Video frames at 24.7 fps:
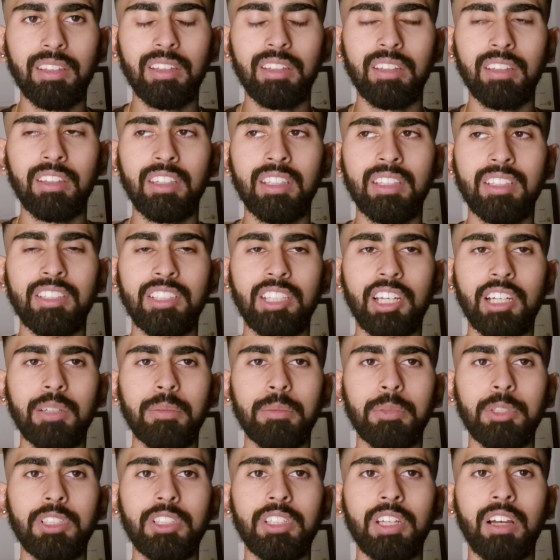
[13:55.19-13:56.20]
the
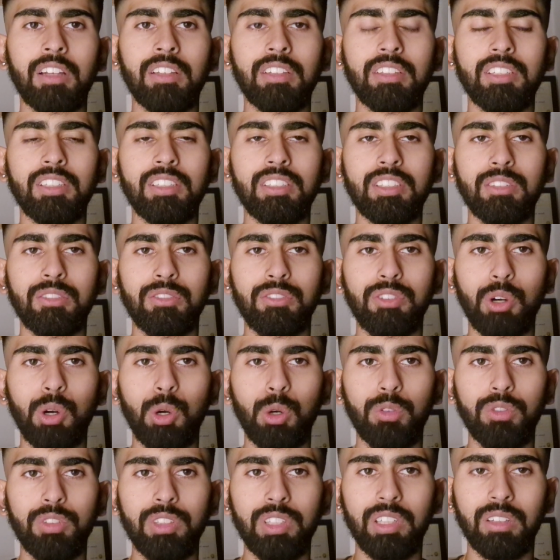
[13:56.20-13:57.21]
circumstances
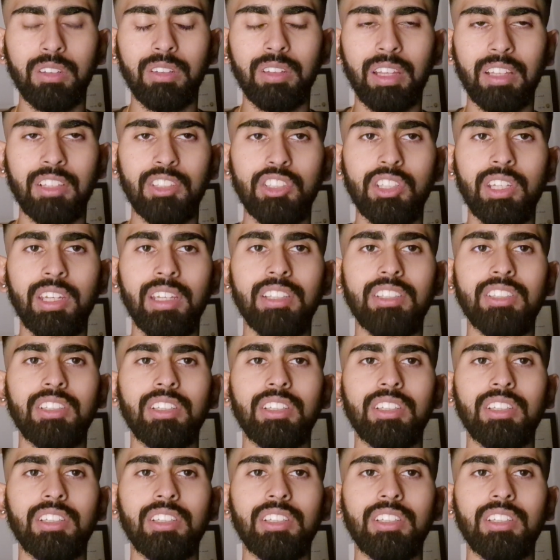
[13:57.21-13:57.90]
involved in their chase